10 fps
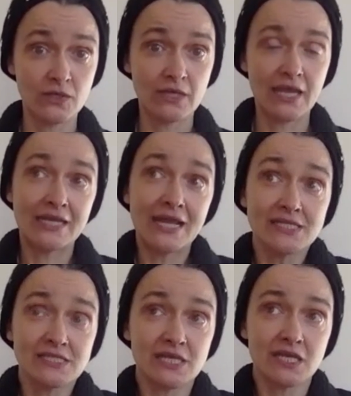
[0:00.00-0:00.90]
and
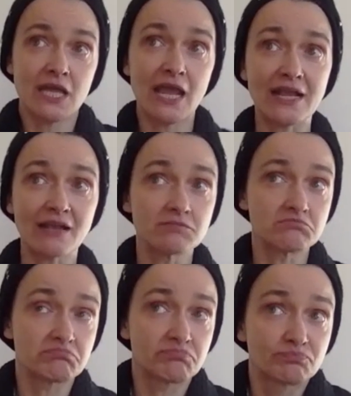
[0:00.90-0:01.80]
that's
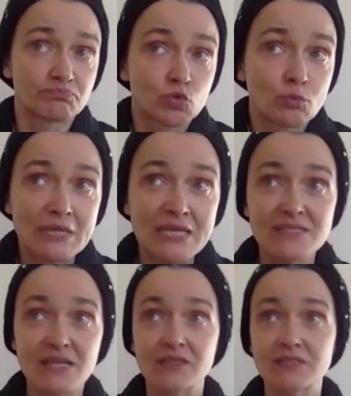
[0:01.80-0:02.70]
to me is
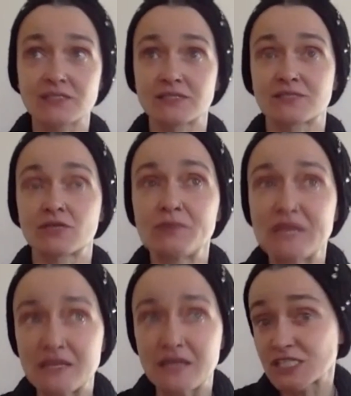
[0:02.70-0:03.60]

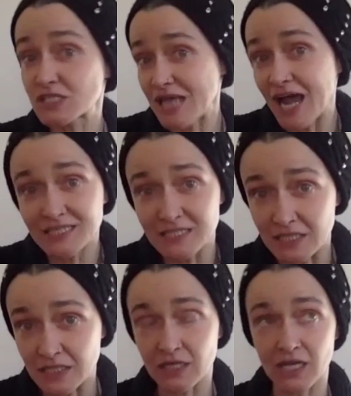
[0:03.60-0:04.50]
extremely
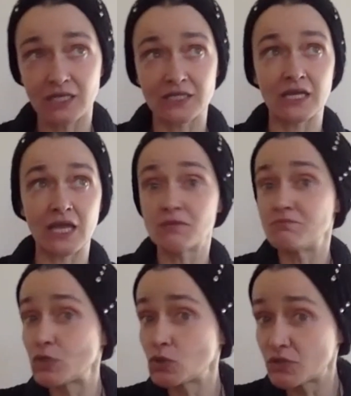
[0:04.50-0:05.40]
exciting and
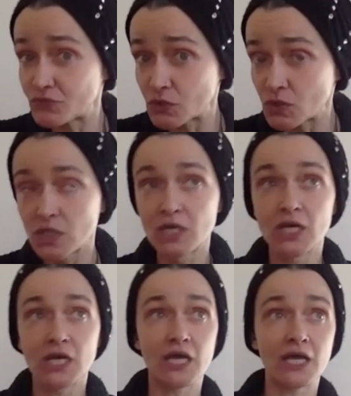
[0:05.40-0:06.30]
beautiful.
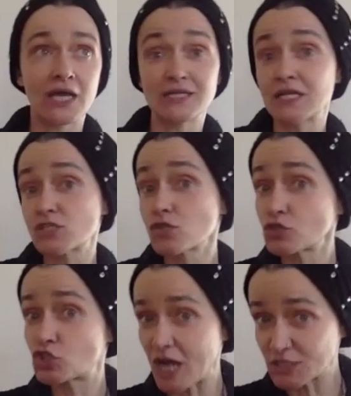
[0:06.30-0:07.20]
And there is
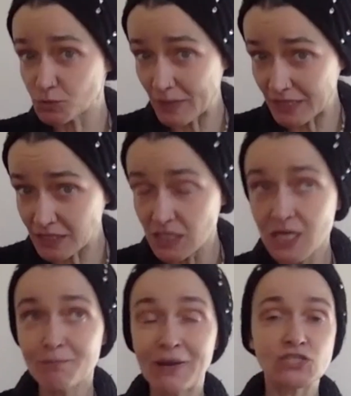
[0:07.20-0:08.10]
no judgment,
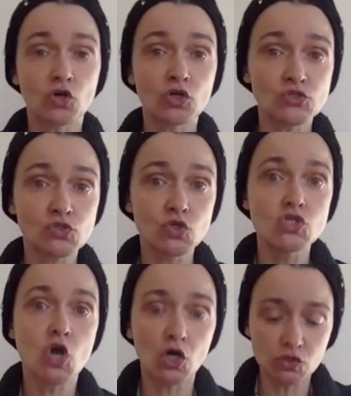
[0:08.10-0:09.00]
but it's also
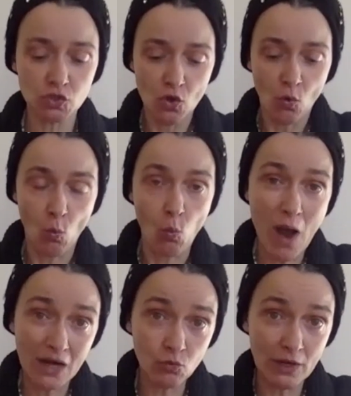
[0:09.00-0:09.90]
not
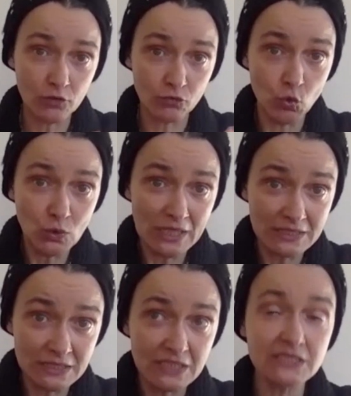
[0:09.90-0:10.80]
one way of looking
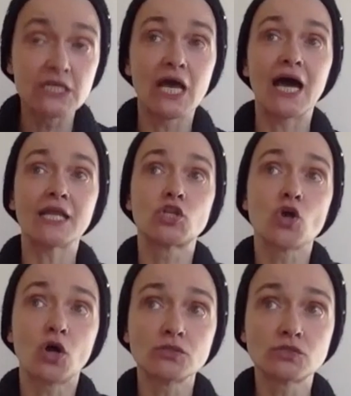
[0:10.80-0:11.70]
at it. I
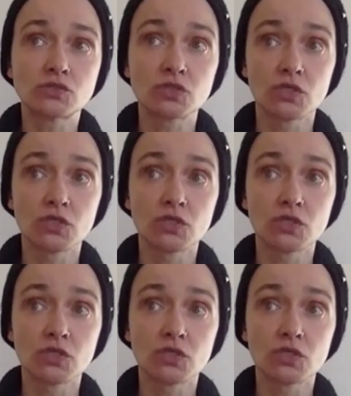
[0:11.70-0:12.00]
don't